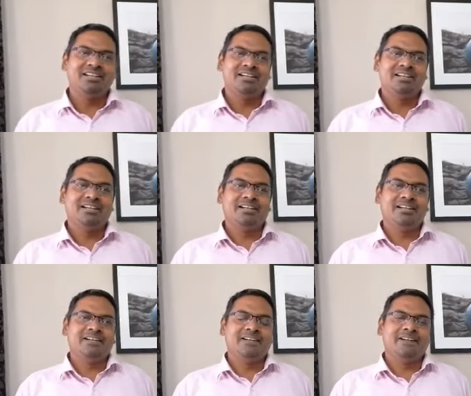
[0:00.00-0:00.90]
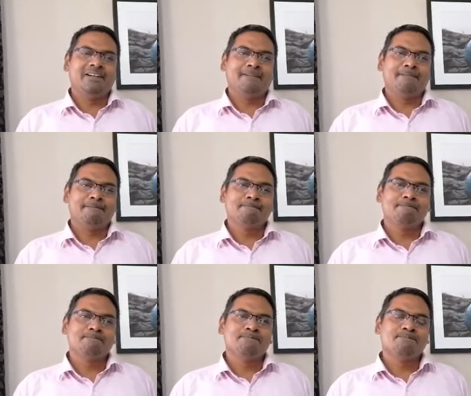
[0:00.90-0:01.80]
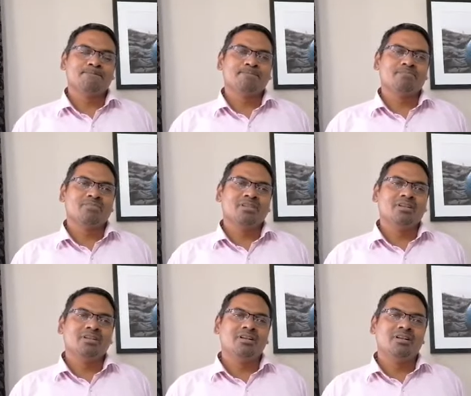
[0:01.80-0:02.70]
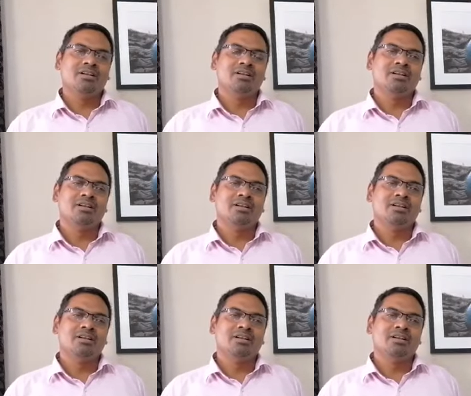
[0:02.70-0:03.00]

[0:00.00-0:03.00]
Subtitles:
Nobody speaks.